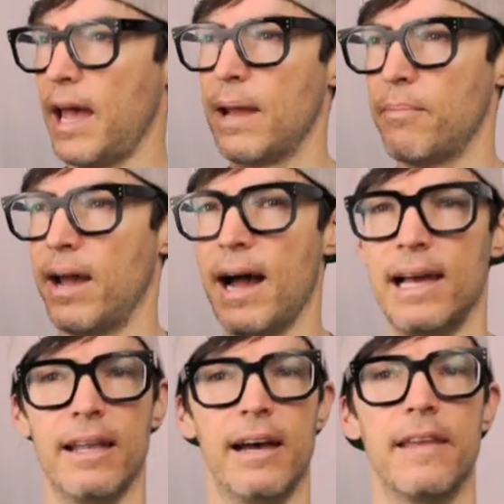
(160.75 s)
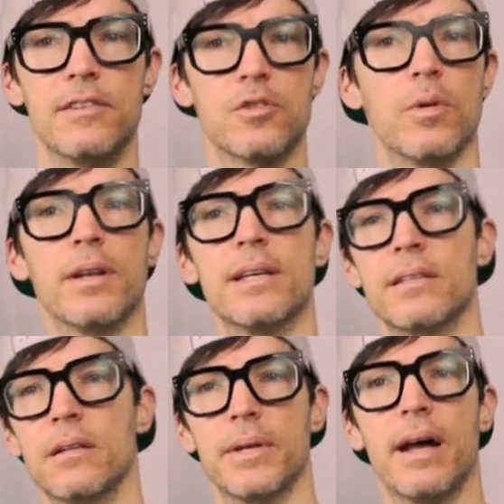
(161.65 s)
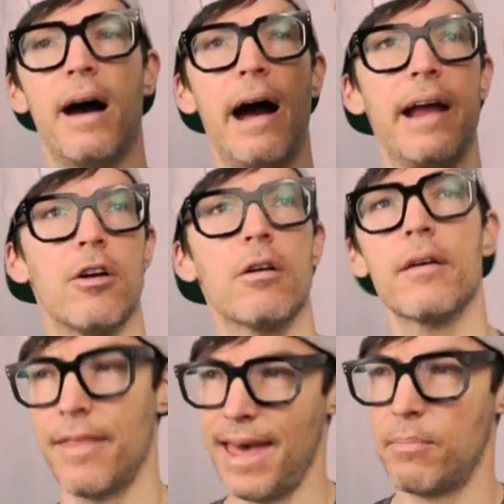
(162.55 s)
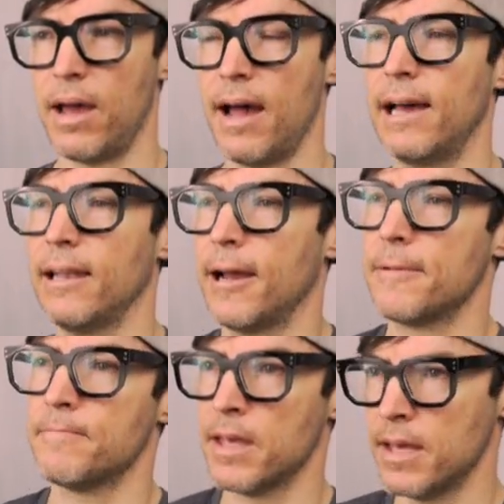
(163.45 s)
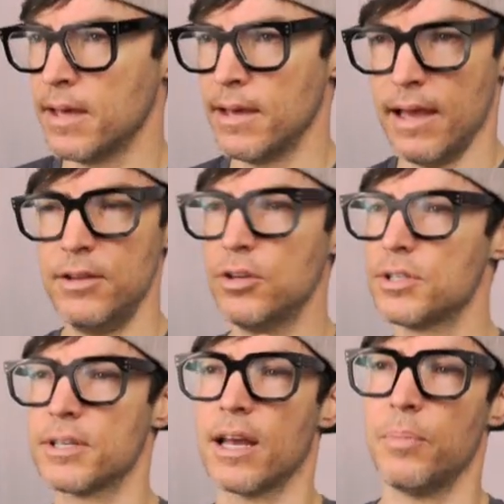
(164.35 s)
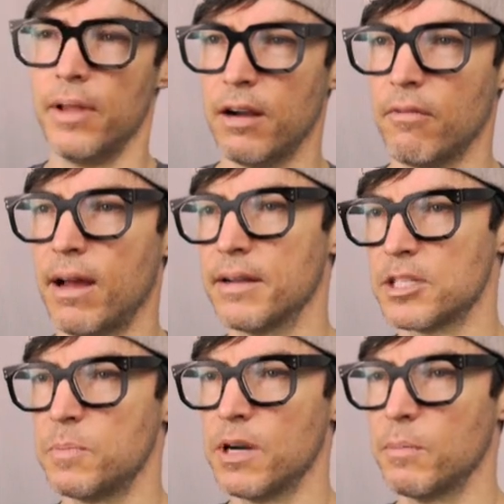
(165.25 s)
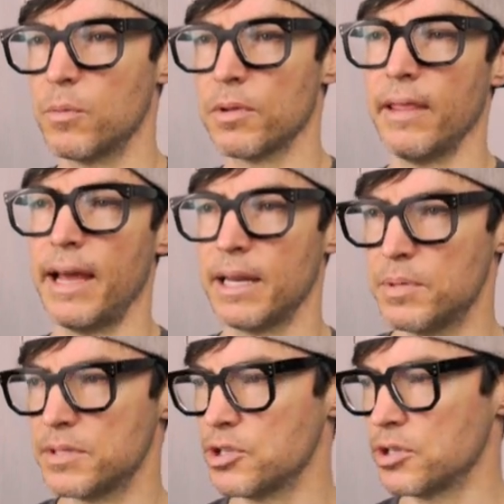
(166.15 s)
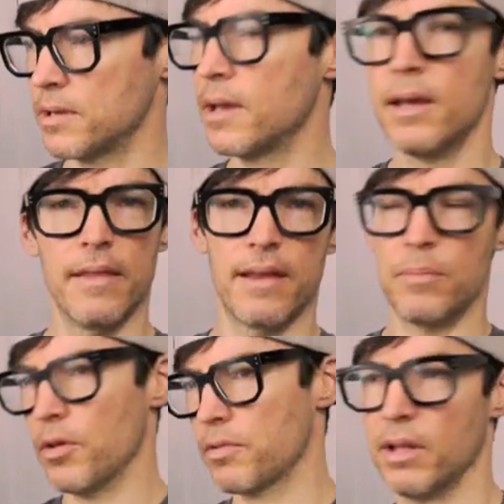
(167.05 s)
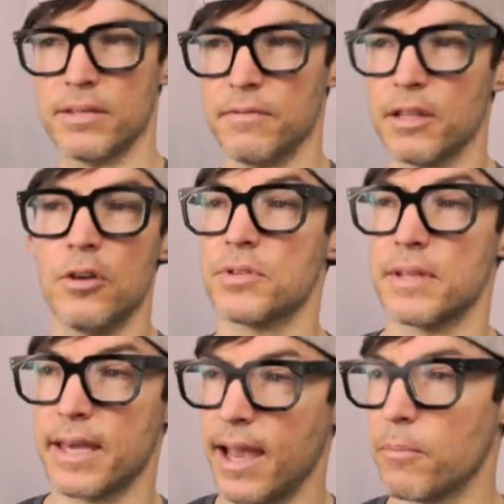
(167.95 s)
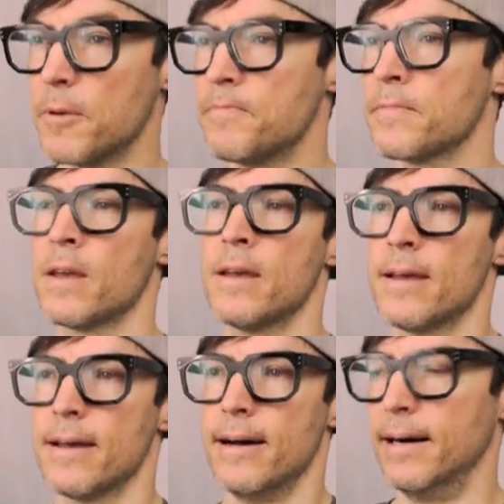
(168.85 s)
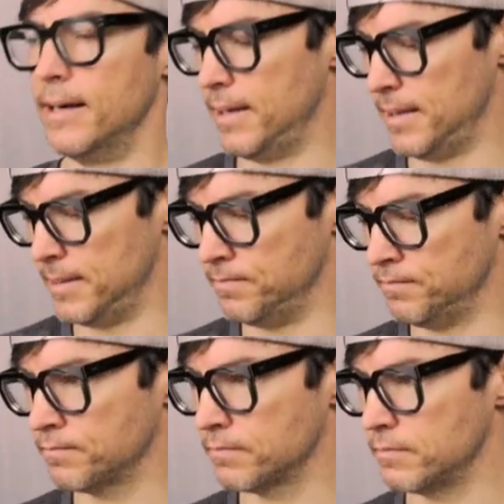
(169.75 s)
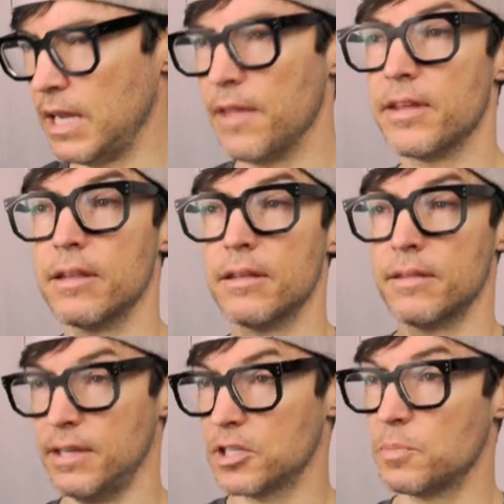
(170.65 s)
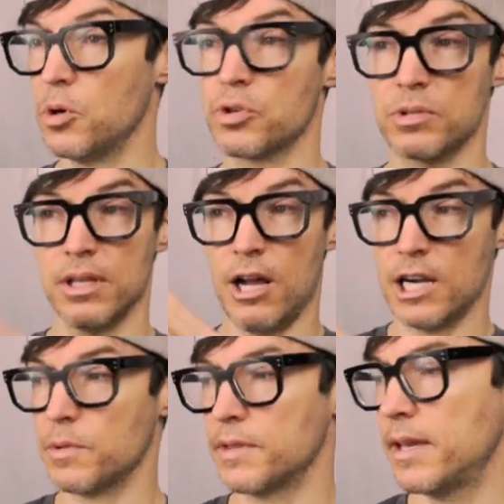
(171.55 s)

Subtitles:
at my eye line. This one is a little bit higher than my eye line. And you can just kind of play around and experiment with lighting position. They're both relatively close with the camera. Now that the exposure is locked with the